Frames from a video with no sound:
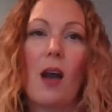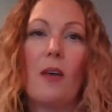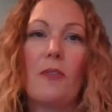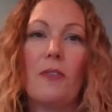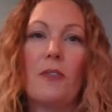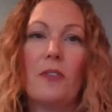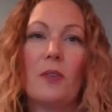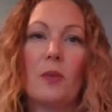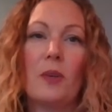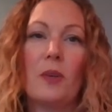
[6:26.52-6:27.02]

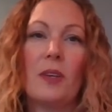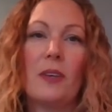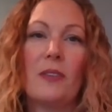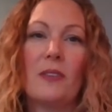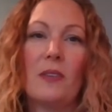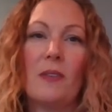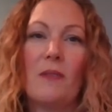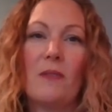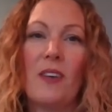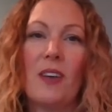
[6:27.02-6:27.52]
Affluent is
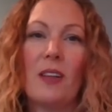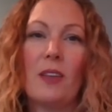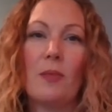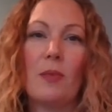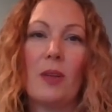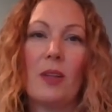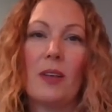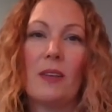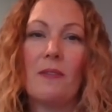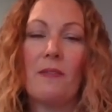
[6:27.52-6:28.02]

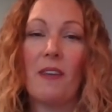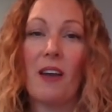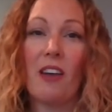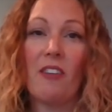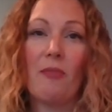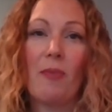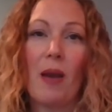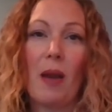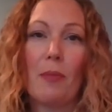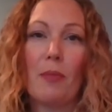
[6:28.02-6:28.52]
available in
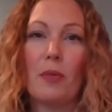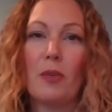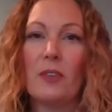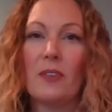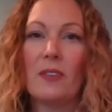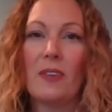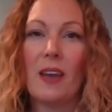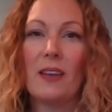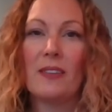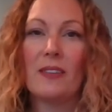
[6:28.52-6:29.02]
five popular
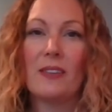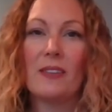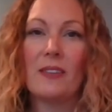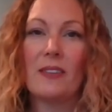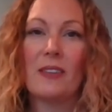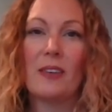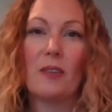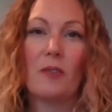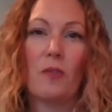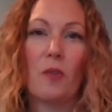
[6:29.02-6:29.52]
sizes
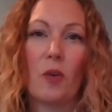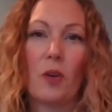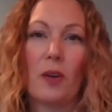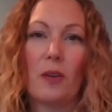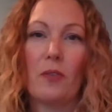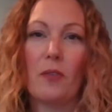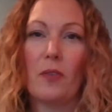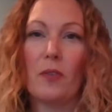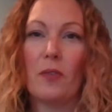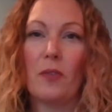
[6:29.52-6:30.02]
and four
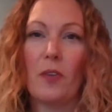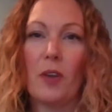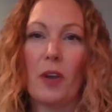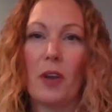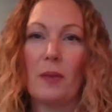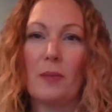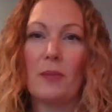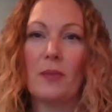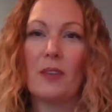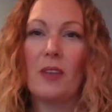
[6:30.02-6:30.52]
different
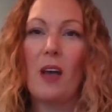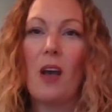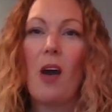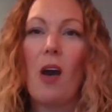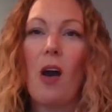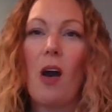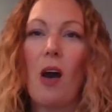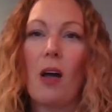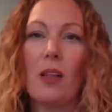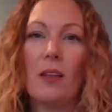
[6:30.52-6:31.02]
frames.
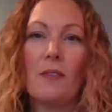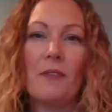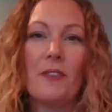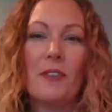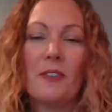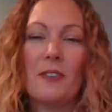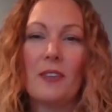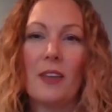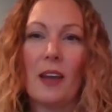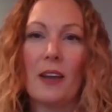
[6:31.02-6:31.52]
All of
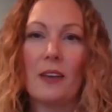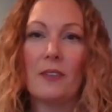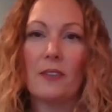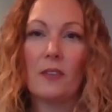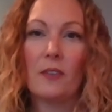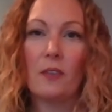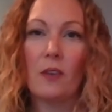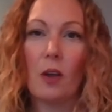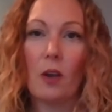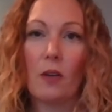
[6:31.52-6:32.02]
the
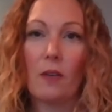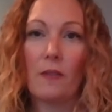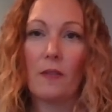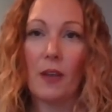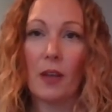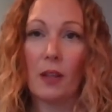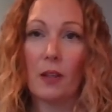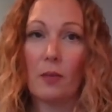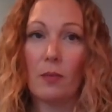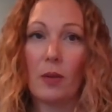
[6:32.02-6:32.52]
sizes are
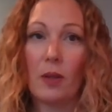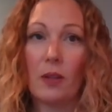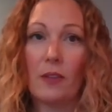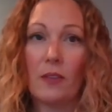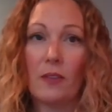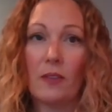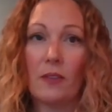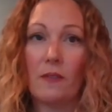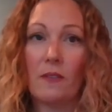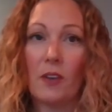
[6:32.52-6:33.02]
available in
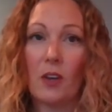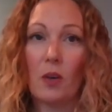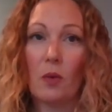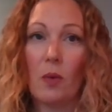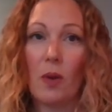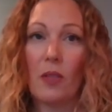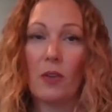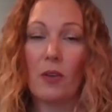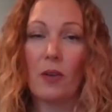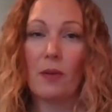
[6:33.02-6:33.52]
severe
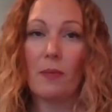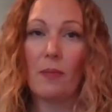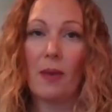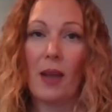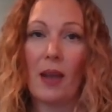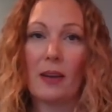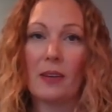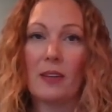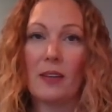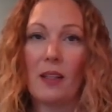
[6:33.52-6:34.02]
weather
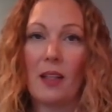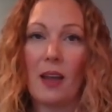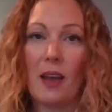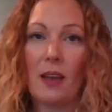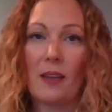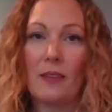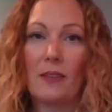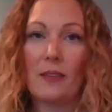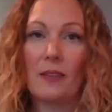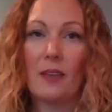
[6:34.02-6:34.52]
impact
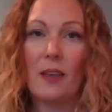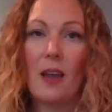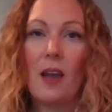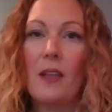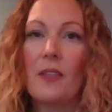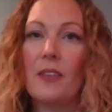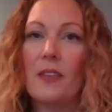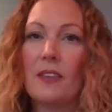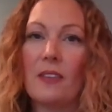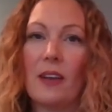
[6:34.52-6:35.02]
glass.
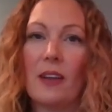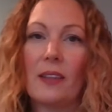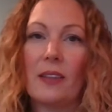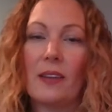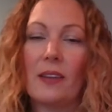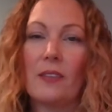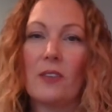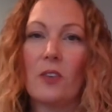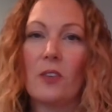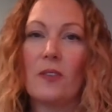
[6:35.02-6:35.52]
The
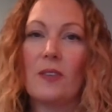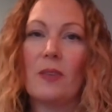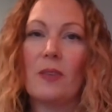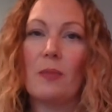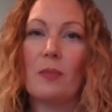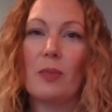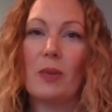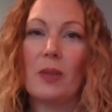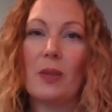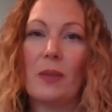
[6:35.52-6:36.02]
sidelights are
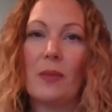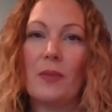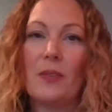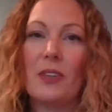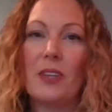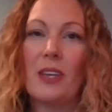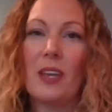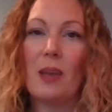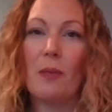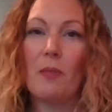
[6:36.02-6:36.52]
simple
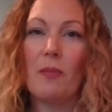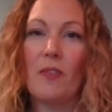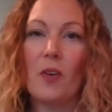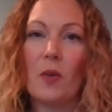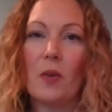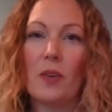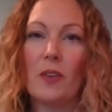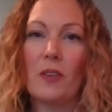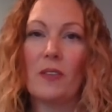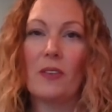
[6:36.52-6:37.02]
to keep
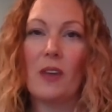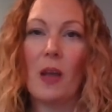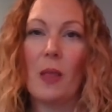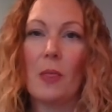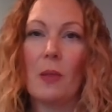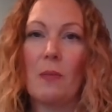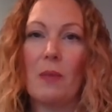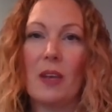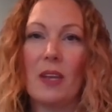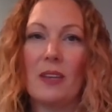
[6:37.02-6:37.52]
focus on
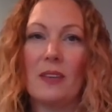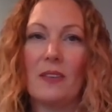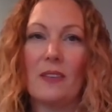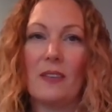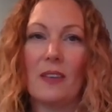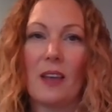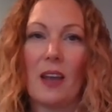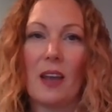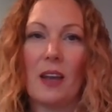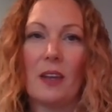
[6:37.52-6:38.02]
the main
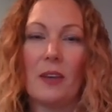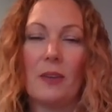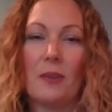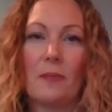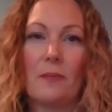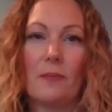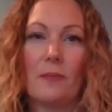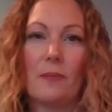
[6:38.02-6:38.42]
design.